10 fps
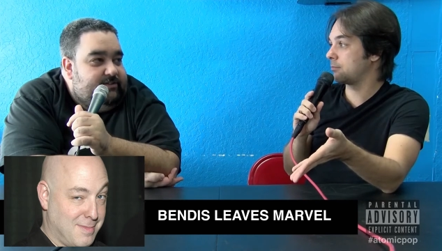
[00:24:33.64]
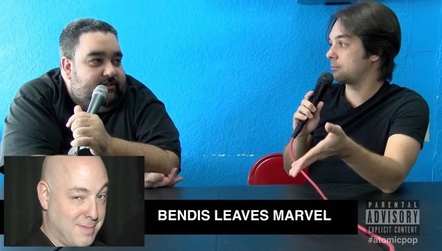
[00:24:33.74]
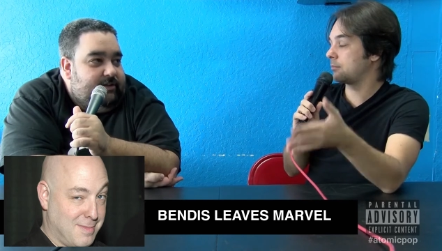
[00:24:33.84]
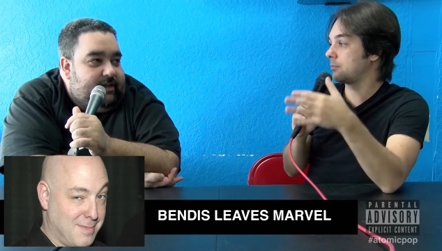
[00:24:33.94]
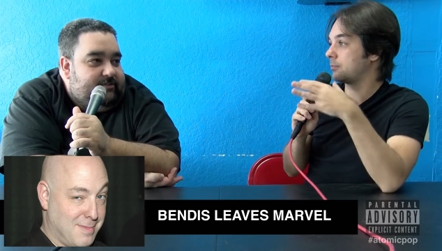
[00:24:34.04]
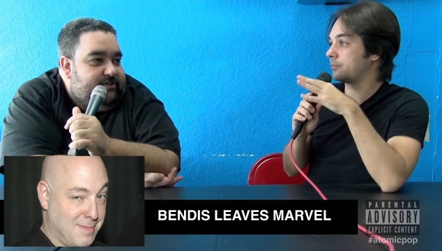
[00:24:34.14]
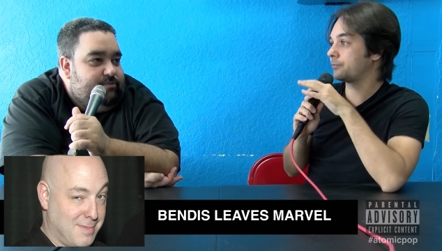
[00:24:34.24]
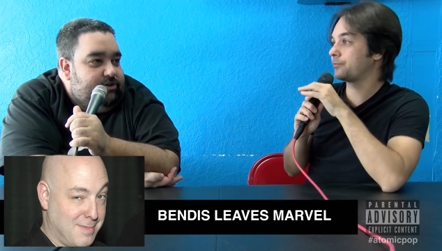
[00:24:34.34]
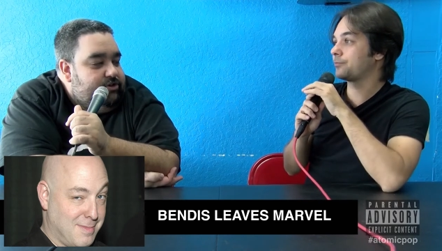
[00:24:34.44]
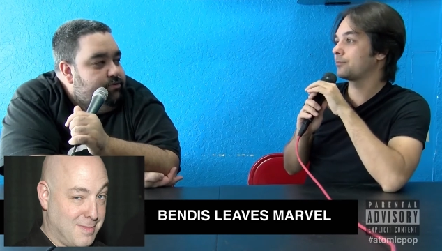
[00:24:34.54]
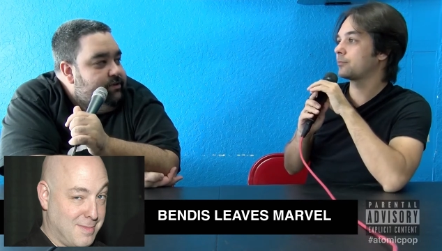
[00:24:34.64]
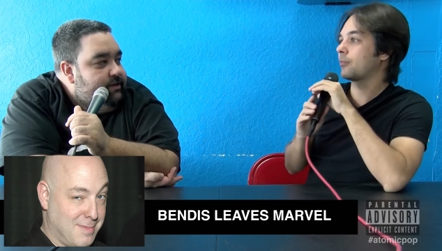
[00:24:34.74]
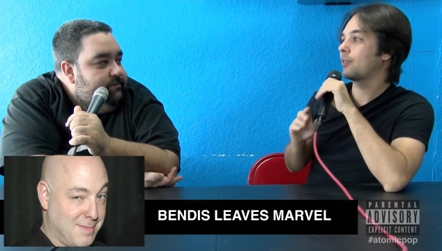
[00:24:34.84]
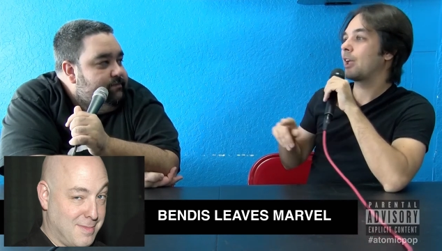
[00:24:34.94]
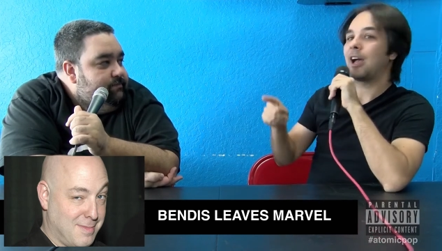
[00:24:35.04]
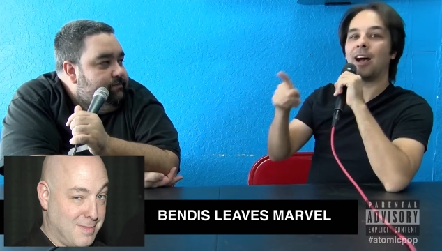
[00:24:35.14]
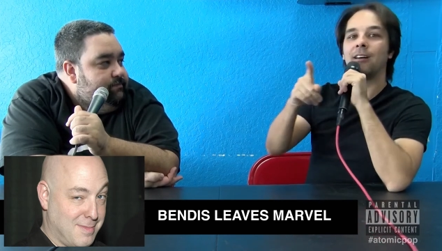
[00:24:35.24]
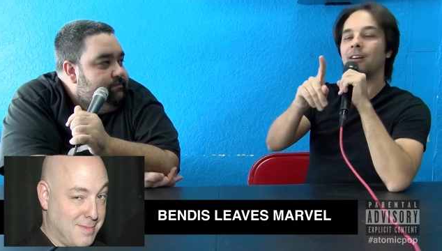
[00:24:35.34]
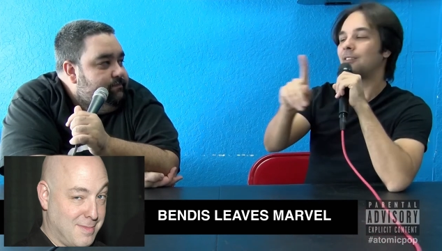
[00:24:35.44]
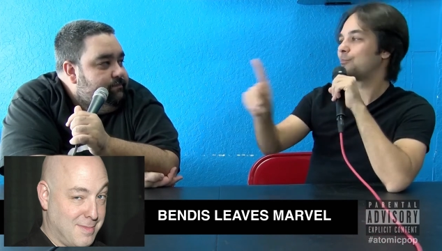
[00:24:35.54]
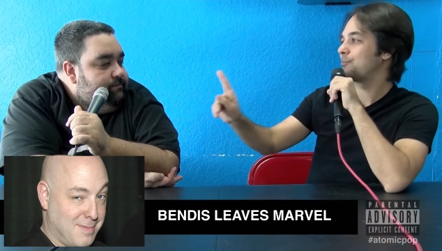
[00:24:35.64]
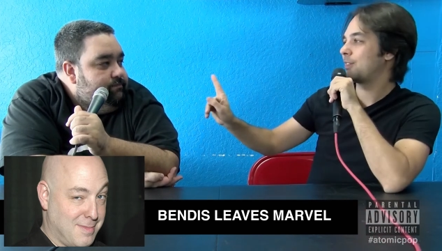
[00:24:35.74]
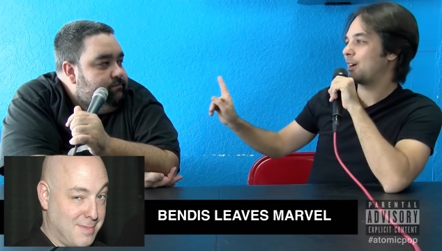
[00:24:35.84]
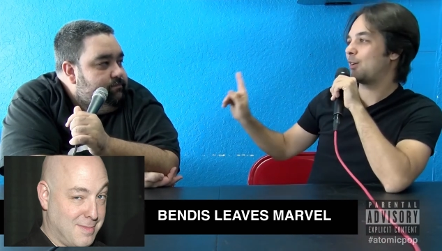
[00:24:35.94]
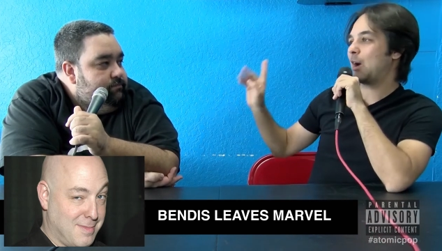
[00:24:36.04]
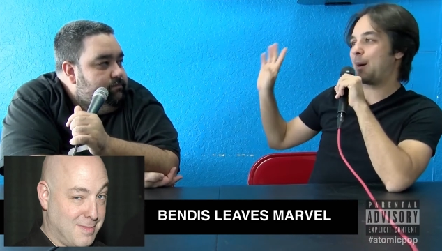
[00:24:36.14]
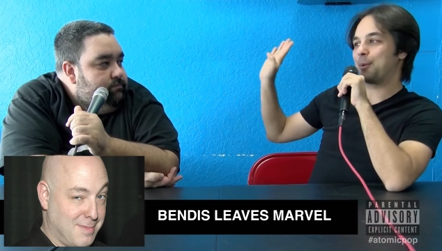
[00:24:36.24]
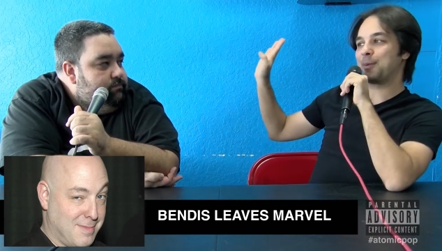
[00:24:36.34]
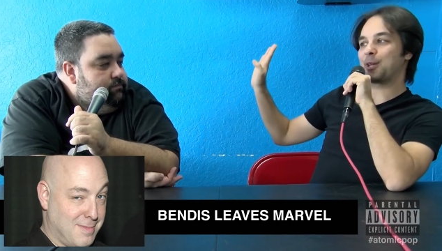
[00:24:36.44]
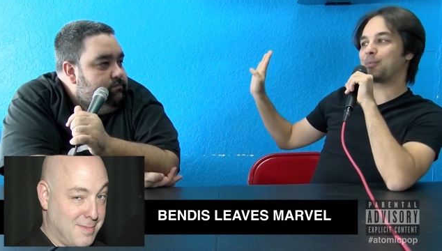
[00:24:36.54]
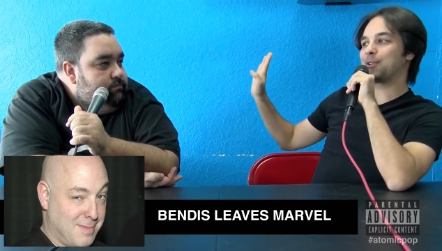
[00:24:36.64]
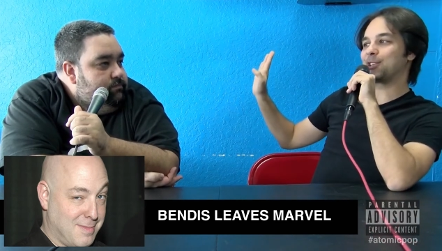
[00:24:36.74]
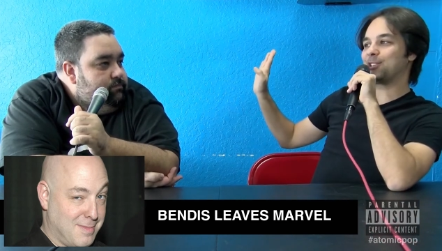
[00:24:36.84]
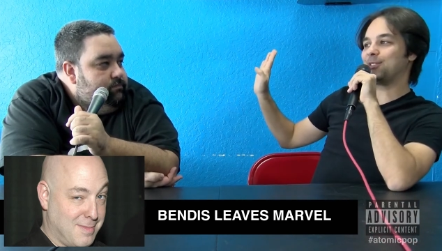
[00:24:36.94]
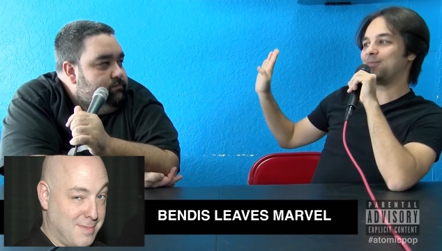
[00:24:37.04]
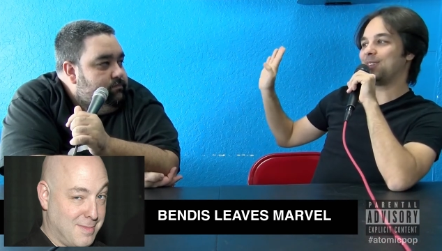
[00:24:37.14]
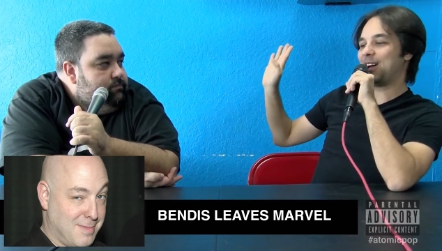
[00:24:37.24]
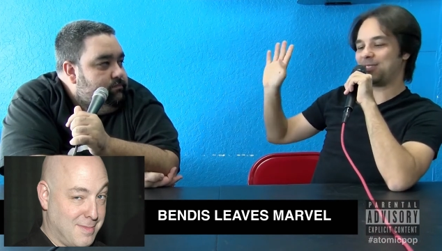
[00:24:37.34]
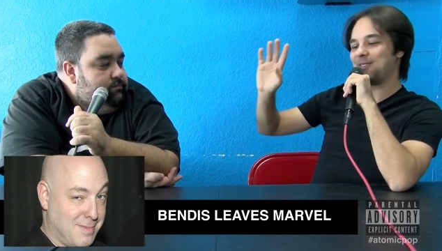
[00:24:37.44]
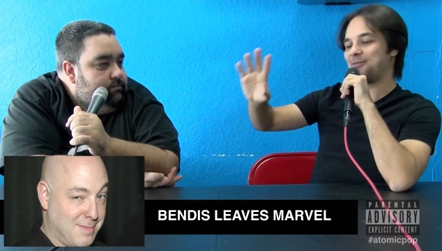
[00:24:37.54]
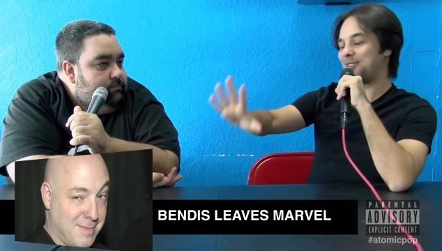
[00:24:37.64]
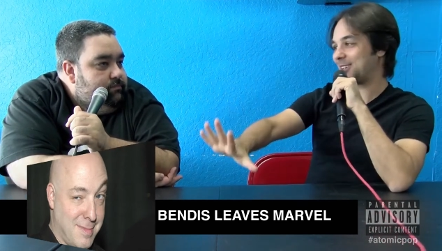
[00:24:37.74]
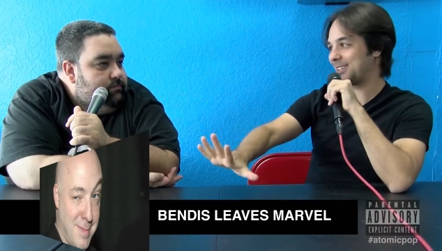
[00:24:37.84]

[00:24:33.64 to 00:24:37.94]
Speaker 1: like see what you do with it?
Speaker 2: I'm gonna make a prediction. Fuck